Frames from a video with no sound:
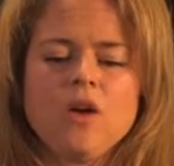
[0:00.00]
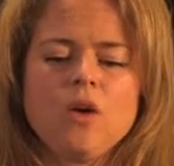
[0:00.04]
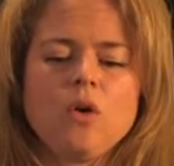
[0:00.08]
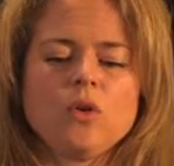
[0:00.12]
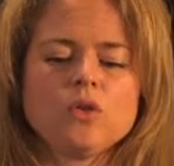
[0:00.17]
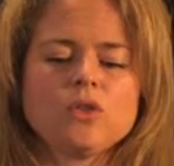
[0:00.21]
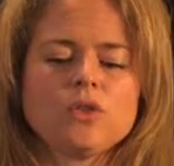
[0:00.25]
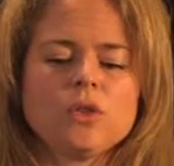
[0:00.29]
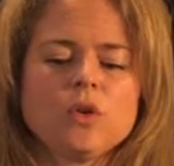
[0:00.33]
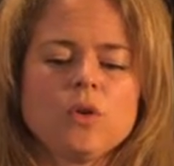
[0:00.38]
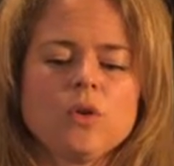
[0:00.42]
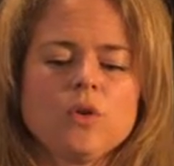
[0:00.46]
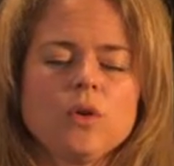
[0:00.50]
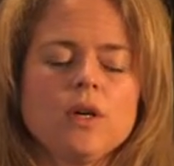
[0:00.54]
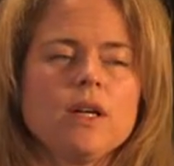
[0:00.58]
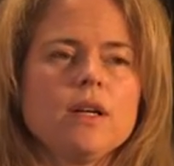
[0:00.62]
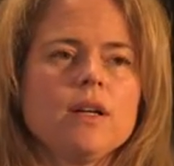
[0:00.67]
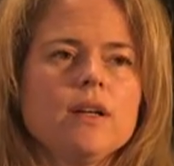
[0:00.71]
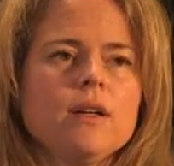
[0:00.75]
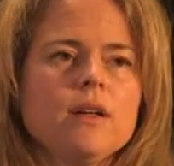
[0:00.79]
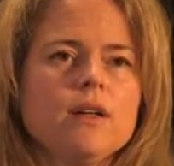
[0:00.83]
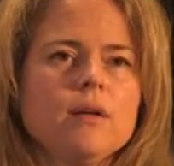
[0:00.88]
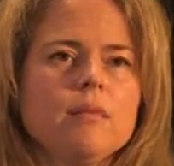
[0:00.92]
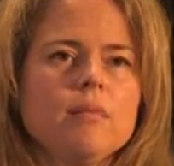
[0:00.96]
Also,
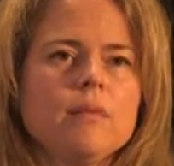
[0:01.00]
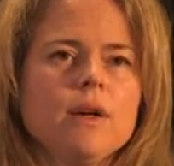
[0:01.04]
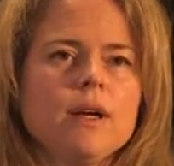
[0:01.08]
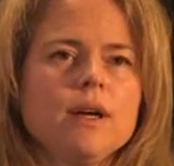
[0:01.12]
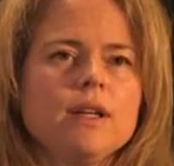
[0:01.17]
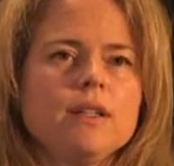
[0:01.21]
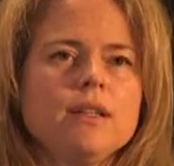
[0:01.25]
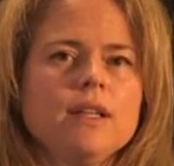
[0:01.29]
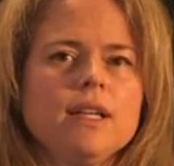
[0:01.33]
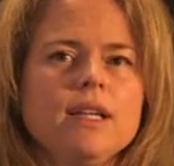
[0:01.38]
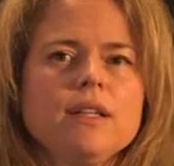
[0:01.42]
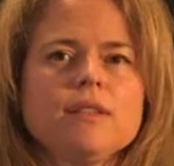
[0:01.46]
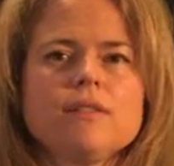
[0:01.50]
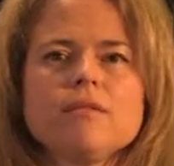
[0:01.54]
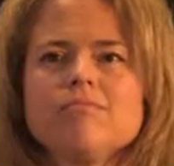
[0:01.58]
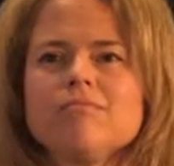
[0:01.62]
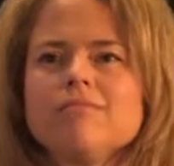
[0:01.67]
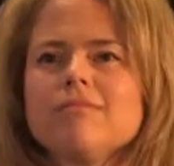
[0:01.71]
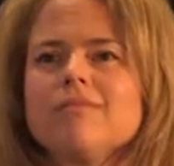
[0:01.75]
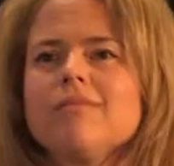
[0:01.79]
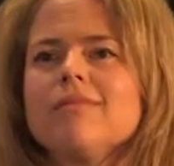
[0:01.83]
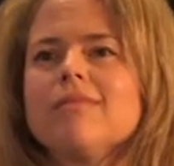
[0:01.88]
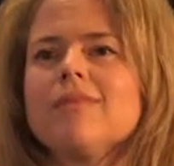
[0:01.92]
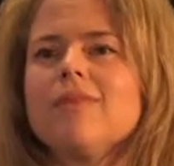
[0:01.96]
I think
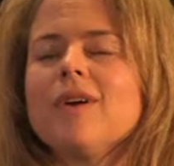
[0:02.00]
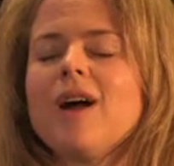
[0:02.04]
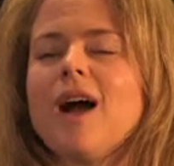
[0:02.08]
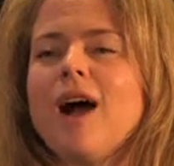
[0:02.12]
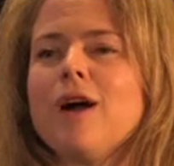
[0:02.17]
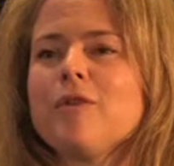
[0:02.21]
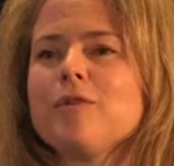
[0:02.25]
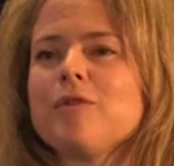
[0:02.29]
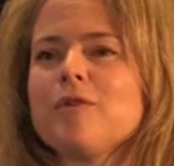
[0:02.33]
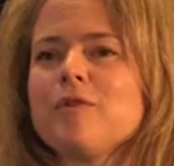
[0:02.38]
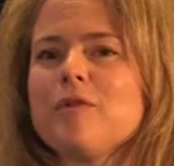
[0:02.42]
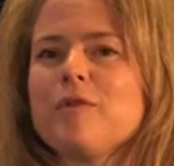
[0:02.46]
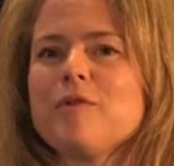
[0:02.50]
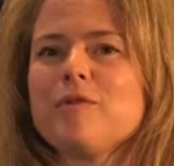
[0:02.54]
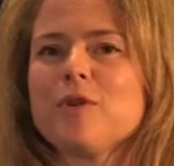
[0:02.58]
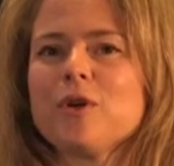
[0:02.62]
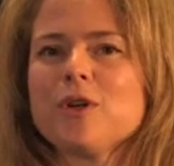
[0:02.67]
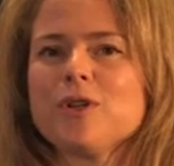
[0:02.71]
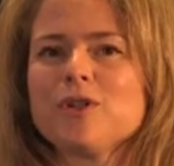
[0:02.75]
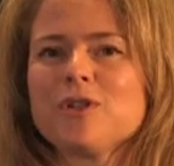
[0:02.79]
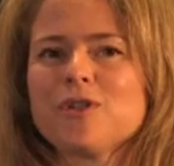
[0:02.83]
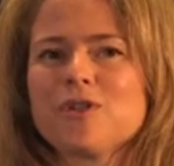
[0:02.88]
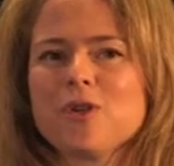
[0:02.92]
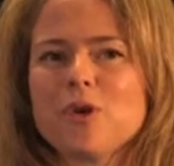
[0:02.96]
after we've
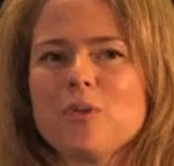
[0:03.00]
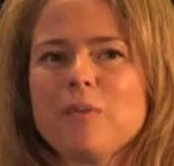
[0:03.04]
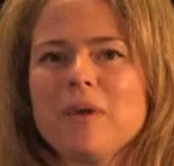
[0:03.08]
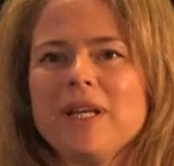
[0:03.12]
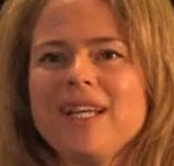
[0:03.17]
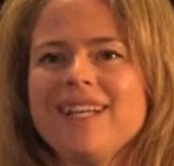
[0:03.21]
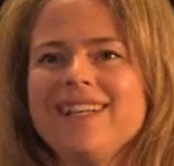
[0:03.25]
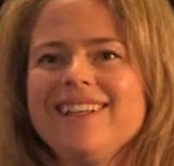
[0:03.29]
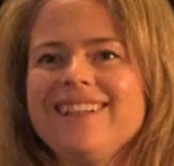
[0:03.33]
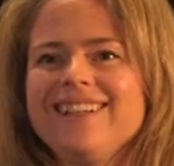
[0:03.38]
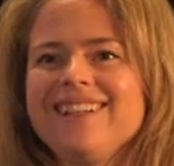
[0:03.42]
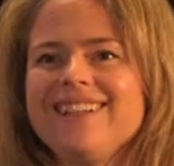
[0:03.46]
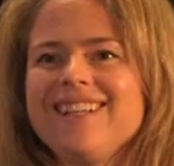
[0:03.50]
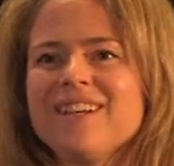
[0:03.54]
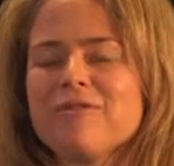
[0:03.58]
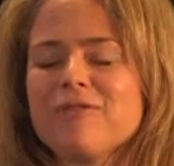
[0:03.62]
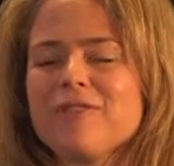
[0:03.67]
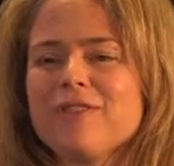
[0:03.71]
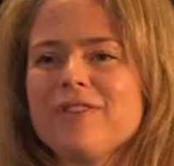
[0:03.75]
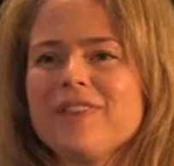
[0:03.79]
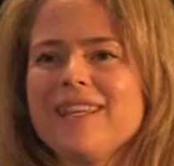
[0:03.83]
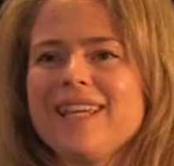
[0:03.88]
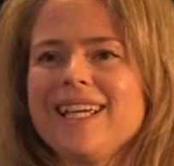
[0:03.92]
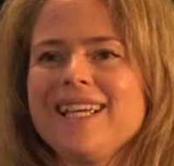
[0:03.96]
heard so many
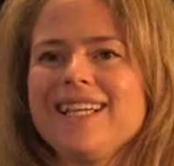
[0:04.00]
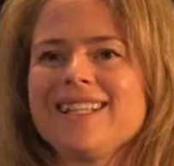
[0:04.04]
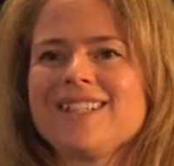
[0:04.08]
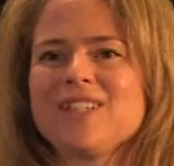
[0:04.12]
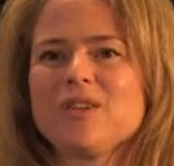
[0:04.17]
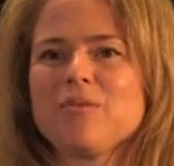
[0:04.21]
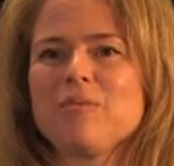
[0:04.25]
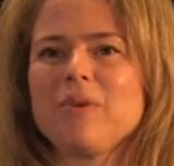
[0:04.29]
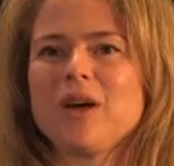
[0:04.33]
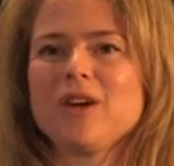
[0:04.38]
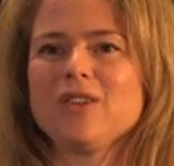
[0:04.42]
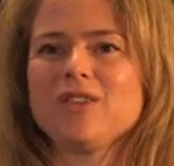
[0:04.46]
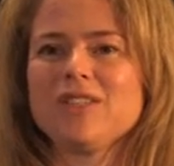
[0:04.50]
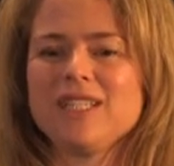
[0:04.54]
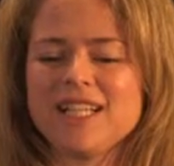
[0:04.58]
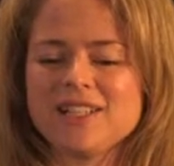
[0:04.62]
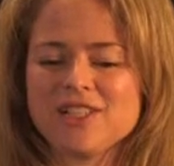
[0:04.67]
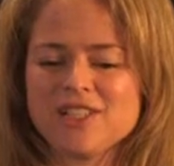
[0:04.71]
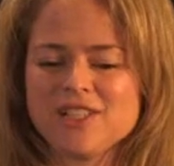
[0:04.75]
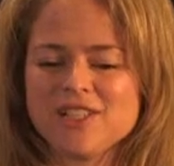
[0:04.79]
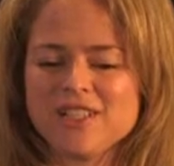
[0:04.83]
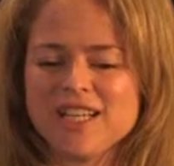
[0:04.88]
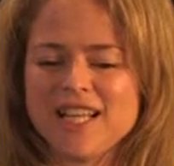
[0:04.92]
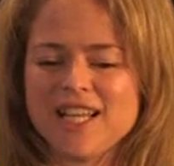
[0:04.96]
different things about
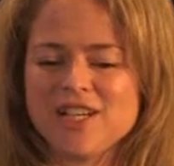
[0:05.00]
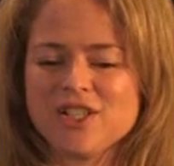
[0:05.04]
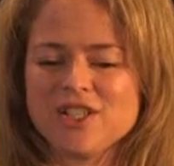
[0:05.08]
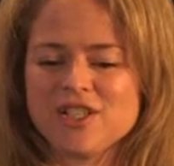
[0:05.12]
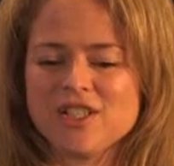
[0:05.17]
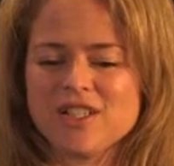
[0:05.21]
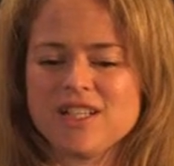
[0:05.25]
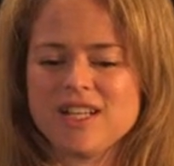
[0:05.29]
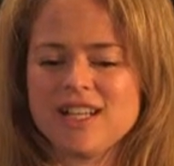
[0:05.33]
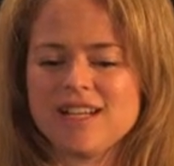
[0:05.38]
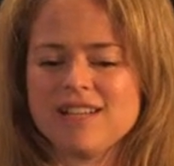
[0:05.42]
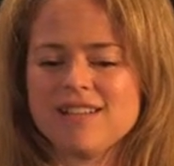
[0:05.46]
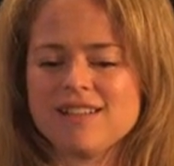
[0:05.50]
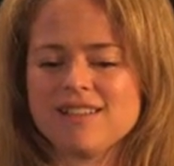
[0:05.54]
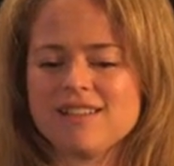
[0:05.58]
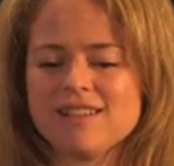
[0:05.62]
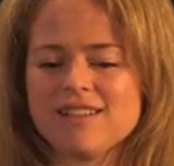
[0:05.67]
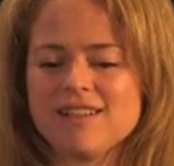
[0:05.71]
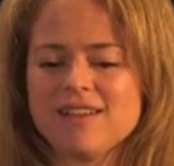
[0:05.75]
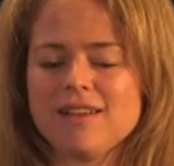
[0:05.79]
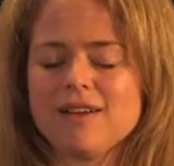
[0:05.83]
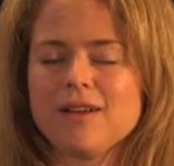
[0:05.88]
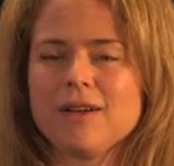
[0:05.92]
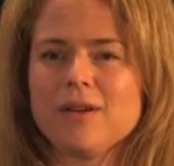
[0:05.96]
legislation that
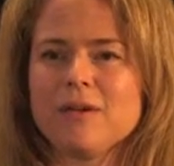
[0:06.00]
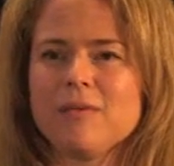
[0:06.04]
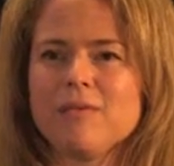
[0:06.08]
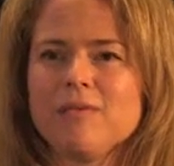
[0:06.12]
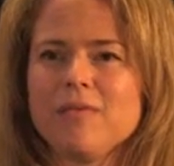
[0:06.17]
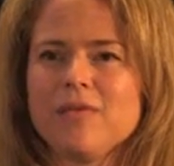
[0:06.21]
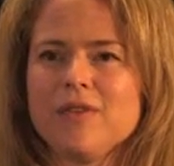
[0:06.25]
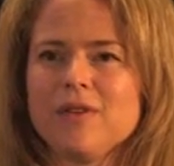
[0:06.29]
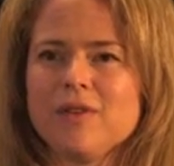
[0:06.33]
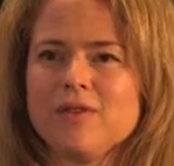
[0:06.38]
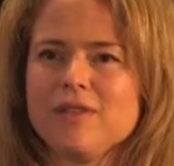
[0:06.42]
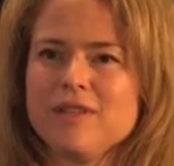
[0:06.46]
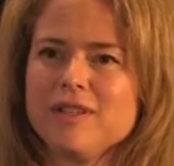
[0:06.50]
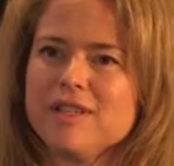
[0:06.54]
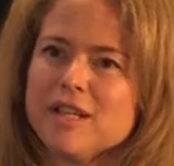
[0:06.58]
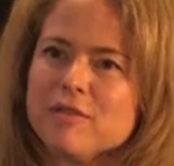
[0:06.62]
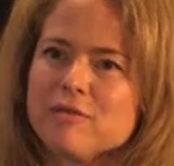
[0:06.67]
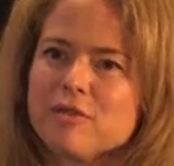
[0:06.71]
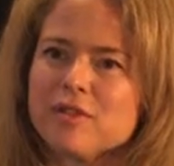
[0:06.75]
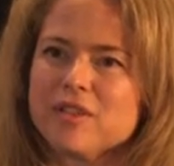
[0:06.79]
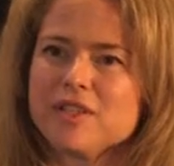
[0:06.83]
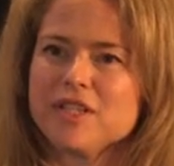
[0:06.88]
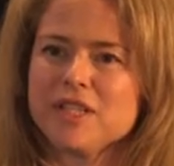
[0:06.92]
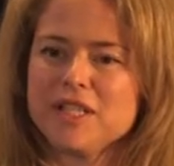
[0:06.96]
is
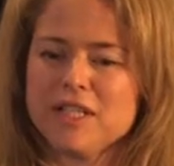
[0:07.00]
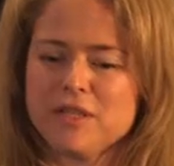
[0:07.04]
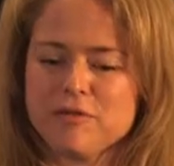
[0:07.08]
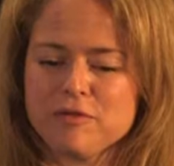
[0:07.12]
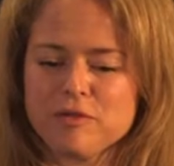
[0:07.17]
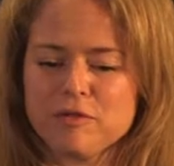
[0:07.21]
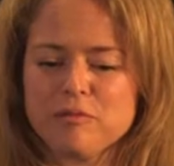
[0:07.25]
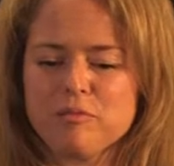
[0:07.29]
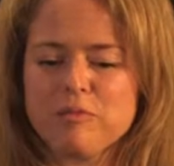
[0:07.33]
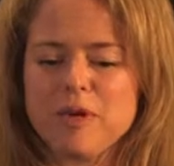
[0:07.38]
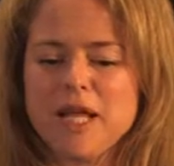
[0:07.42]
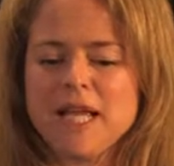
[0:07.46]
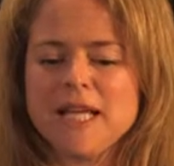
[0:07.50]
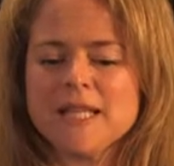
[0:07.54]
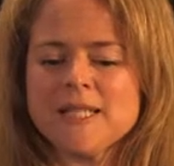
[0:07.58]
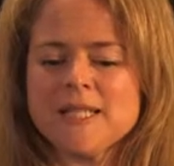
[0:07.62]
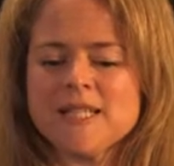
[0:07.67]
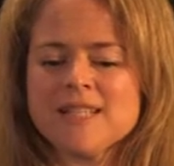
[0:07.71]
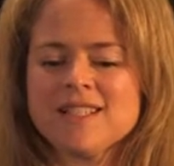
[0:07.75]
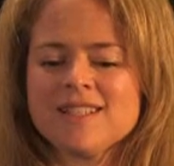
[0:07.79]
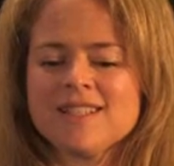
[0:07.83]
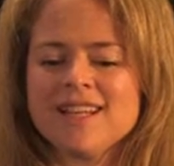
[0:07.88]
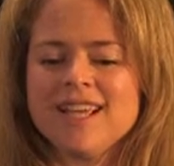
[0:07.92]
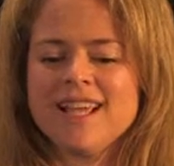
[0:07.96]
different in different
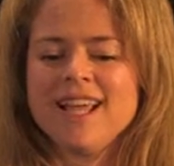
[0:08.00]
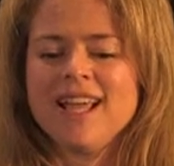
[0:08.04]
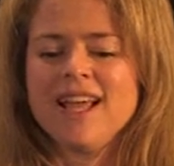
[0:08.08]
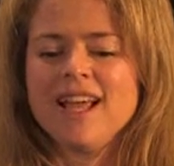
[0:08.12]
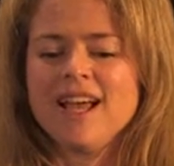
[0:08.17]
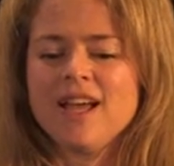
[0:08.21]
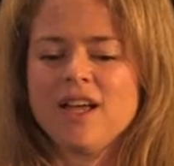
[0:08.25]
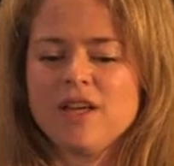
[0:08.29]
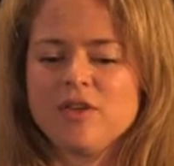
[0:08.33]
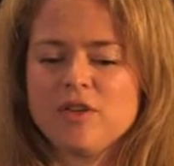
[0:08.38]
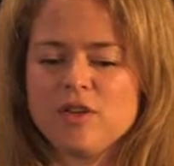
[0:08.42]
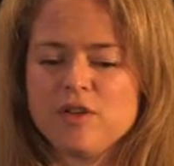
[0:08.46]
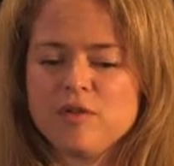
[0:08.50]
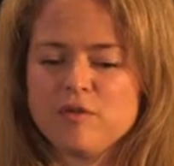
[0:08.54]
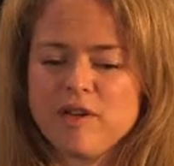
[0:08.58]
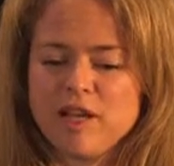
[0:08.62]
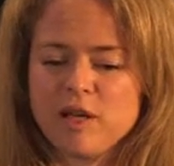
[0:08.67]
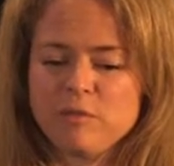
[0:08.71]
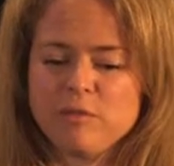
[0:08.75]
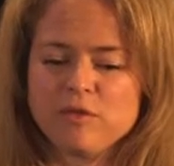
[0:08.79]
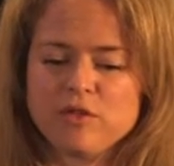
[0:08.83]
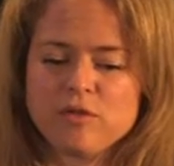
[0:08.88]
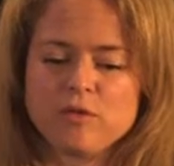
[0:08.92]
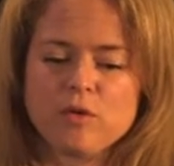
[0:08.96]
places, the
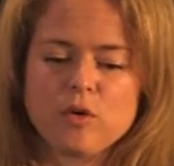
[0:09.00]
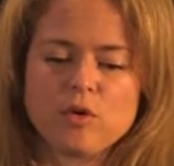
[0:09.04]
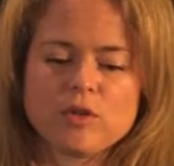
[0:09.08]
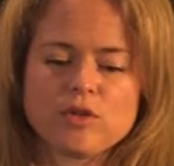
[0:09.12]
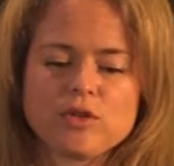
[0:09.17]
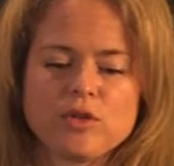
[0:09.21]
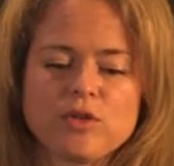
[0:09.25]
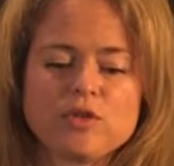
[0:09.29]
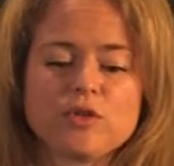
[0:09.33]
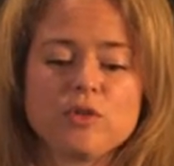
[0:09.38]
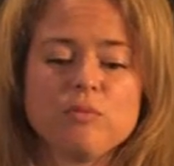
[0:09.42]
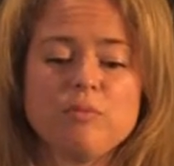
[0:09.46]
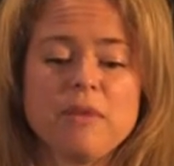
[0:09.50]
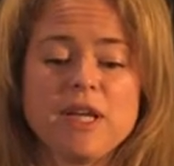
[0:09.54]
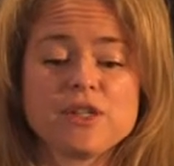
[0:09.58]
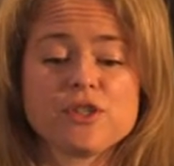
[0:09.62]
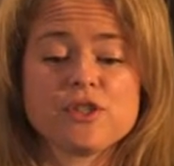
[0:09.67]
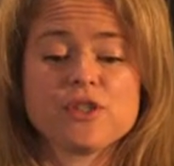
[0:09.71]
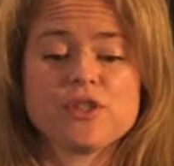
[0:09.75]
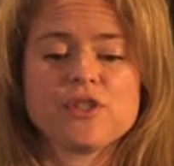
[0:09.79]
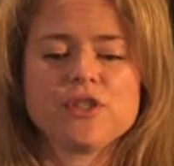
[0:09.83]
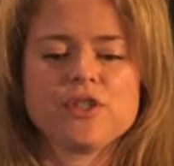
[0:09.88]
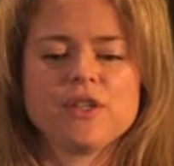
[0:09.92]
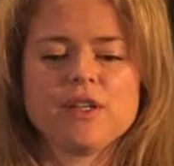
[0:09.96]
development of horizontal
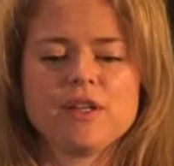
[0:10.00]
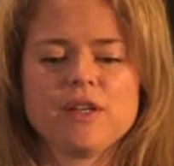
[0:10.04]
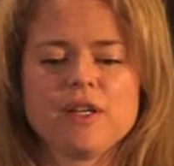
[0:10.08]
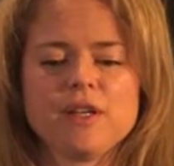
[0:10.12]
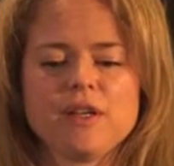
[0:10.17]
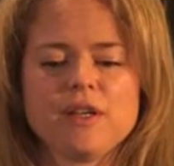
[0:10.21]
measures